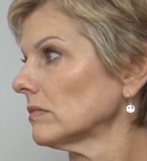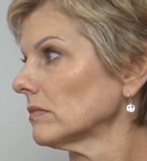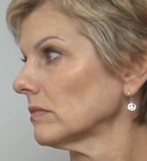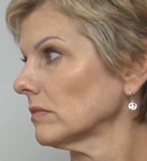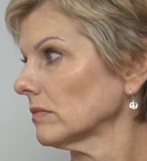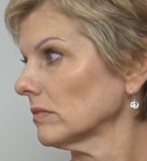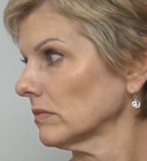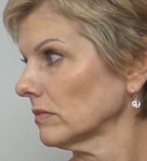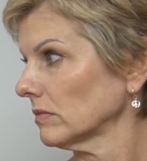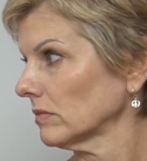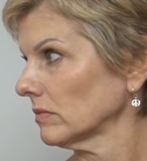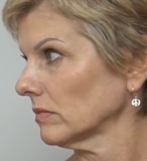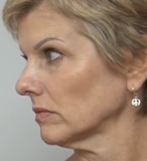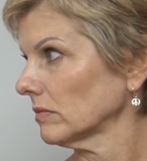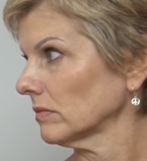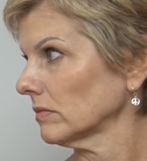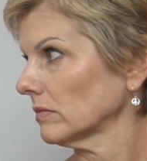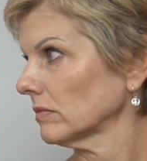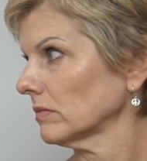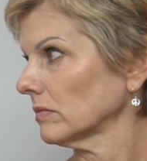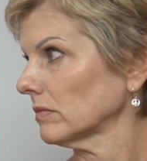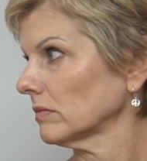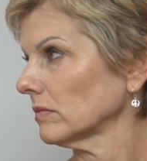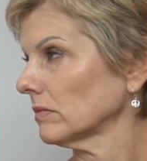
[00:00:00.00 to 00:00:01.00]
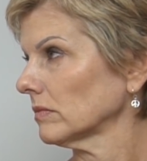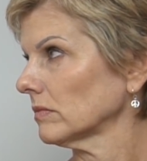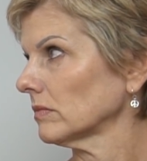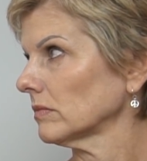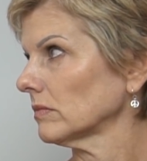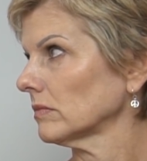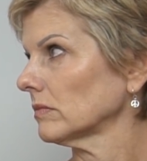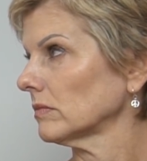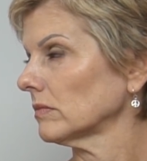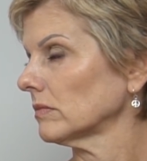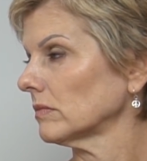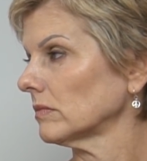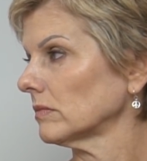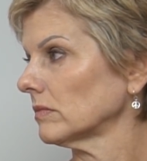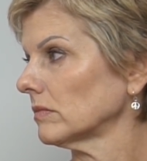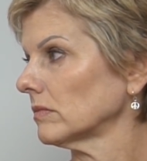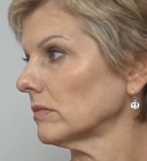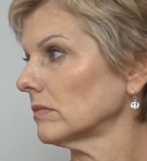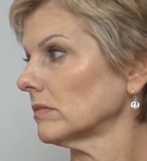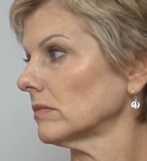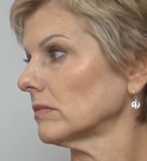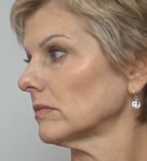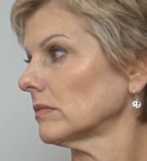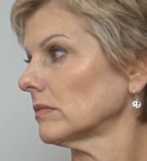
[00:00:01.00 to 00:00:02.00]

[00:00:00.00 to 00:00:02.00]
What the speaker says: (not speaking)